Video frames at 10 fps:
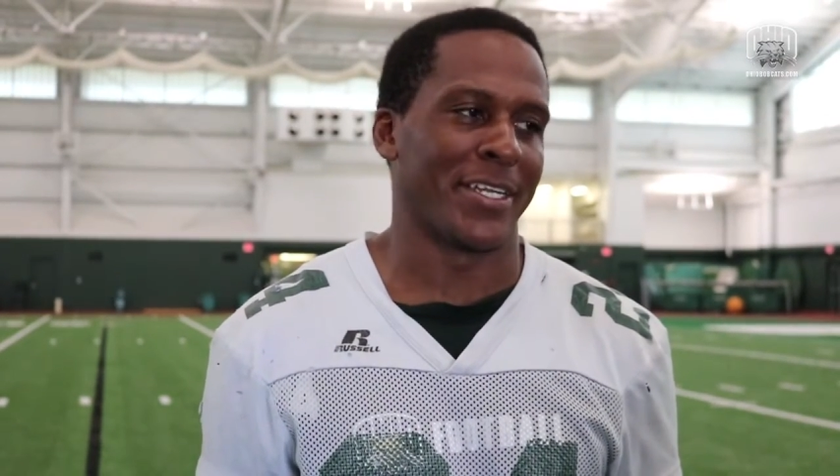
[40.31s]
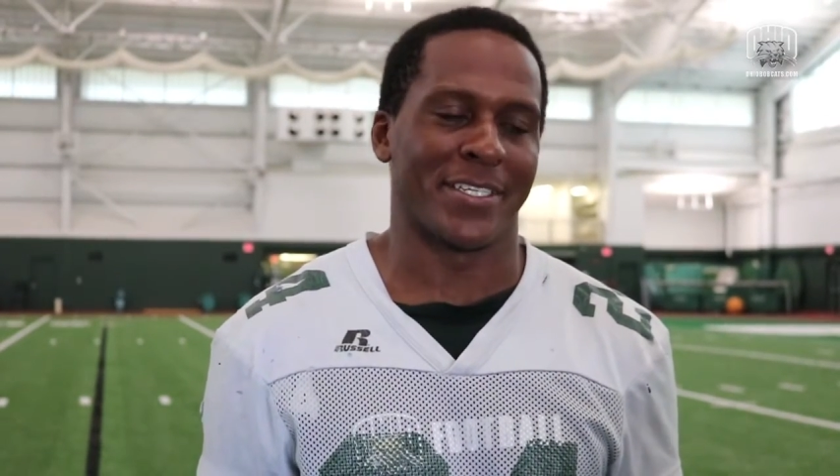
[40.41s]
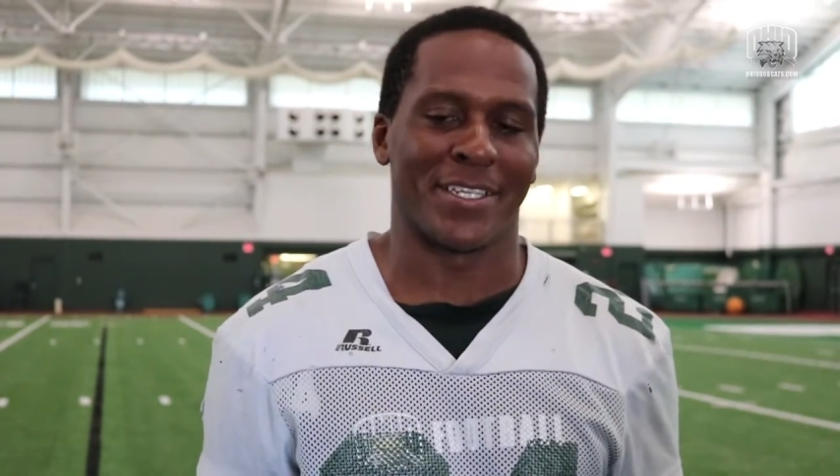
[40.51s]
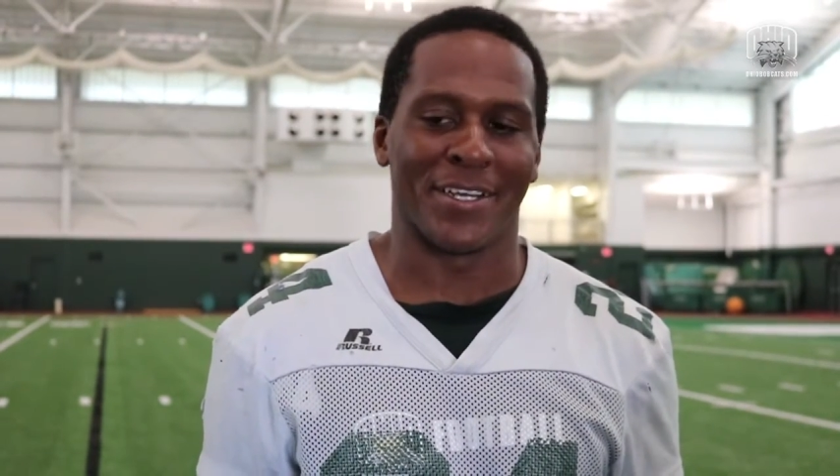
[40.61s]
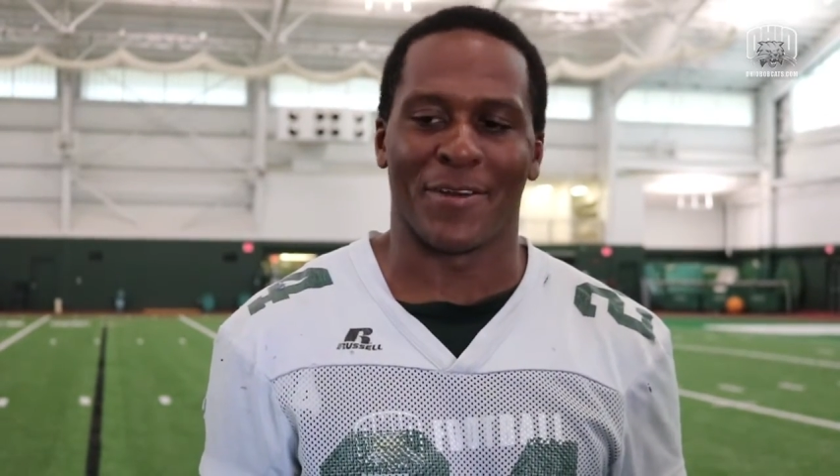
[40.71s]

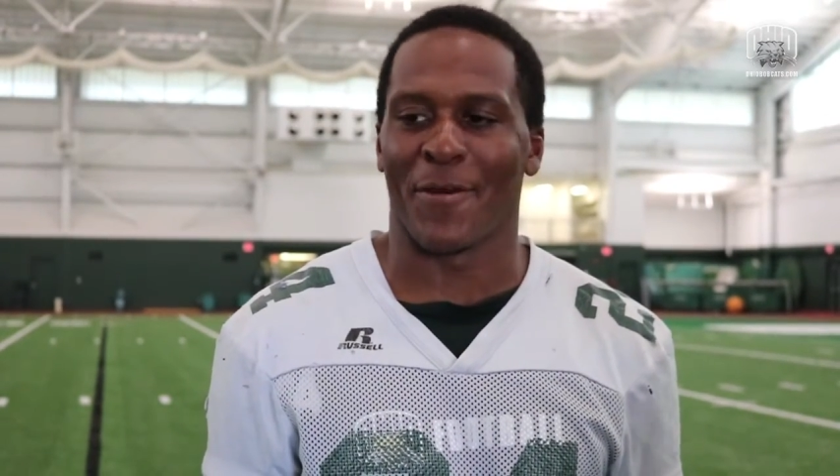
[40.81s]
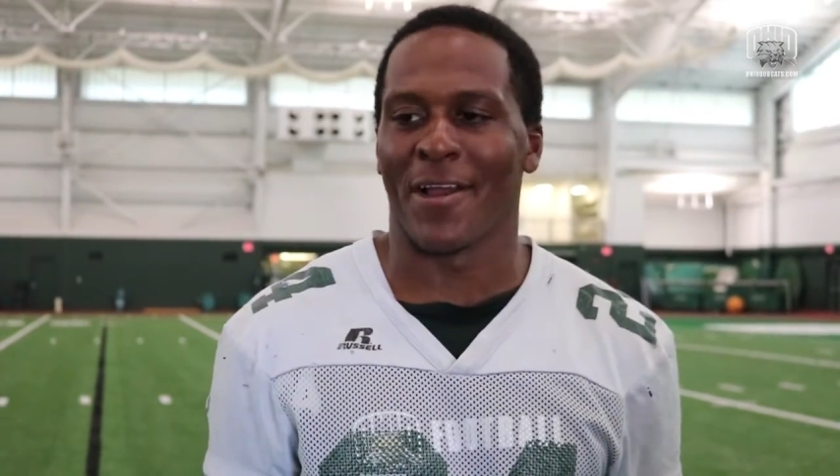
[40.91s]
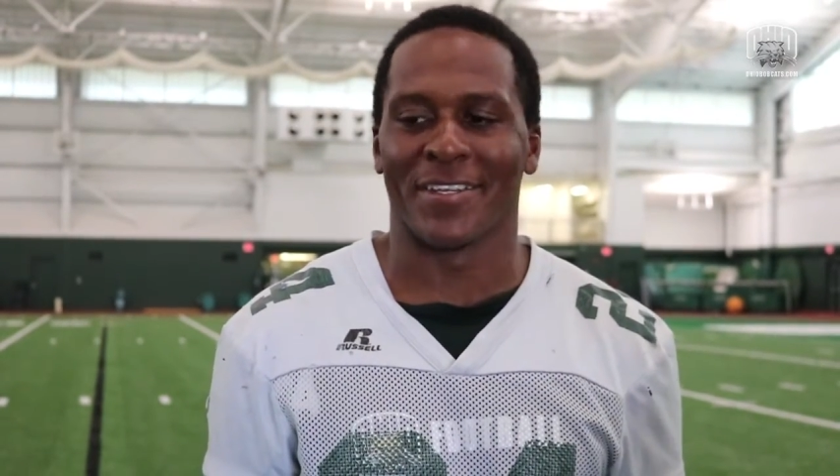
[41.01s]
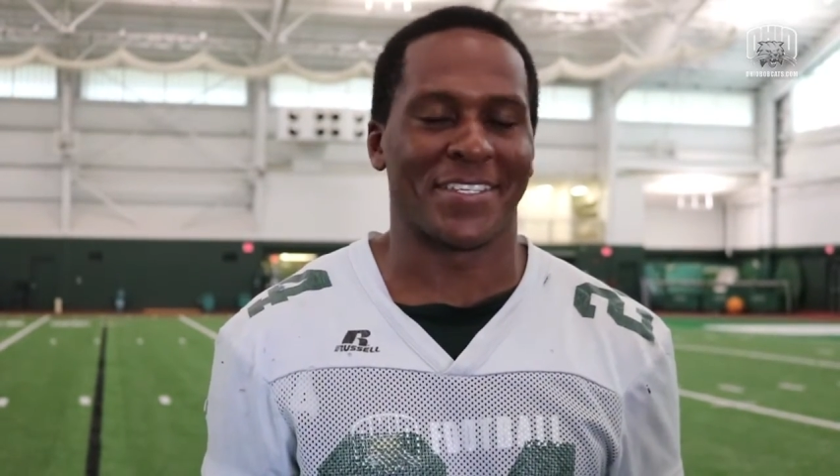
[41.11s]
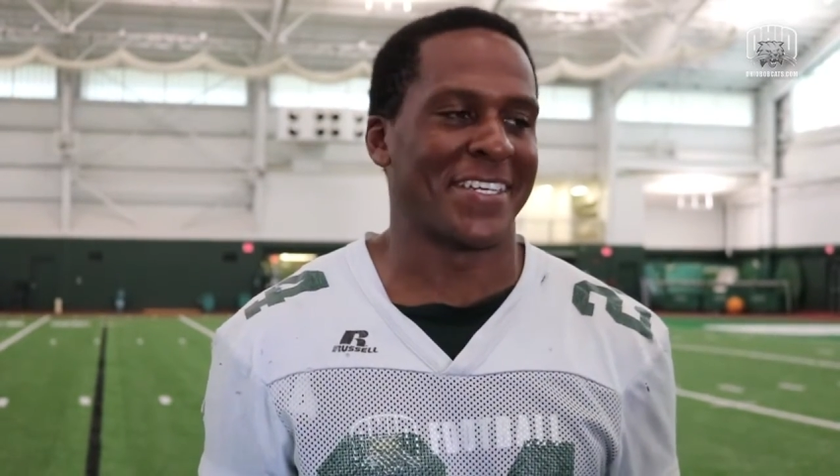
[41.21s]
just looking
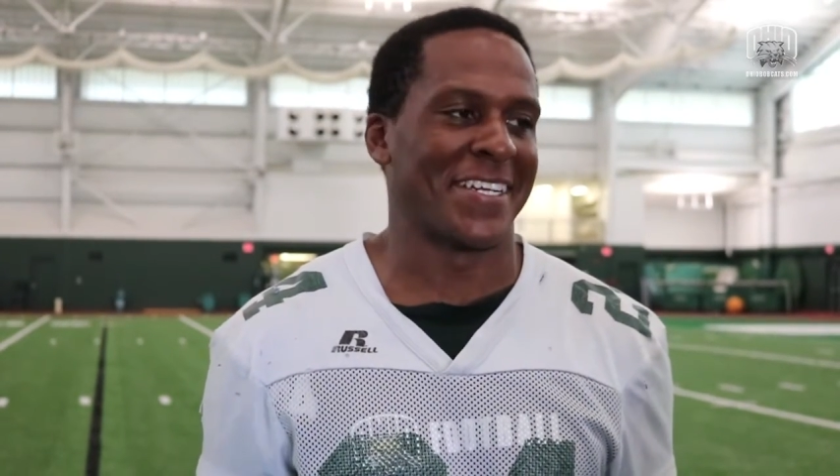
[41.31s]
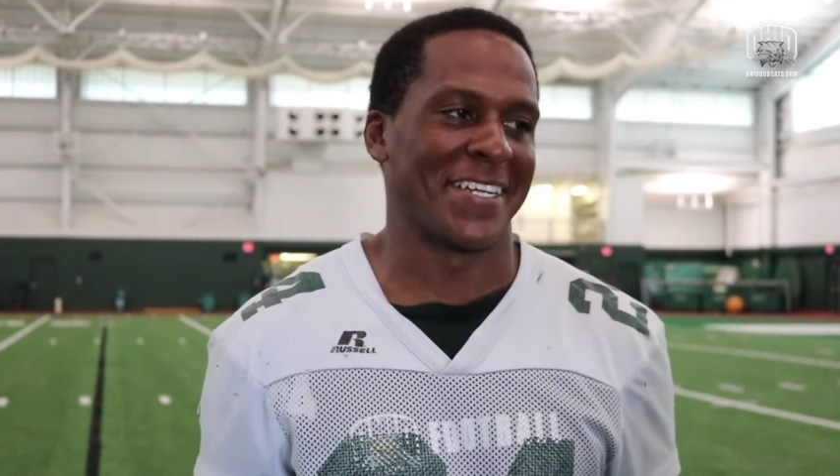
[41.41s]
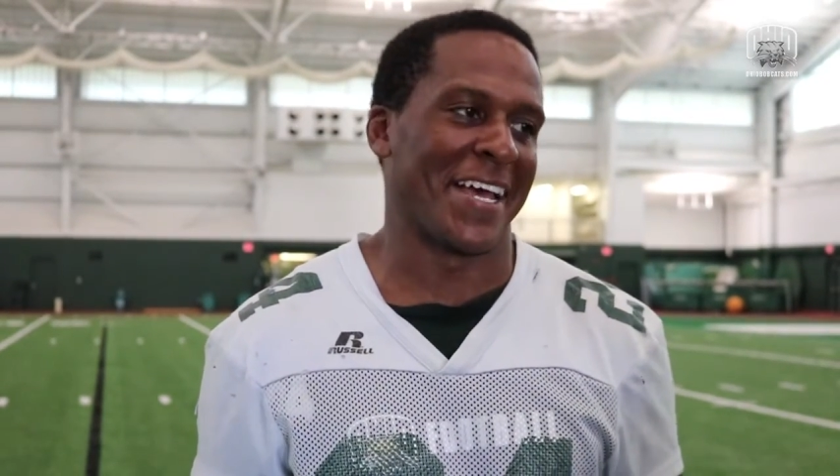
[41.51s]
around and seeing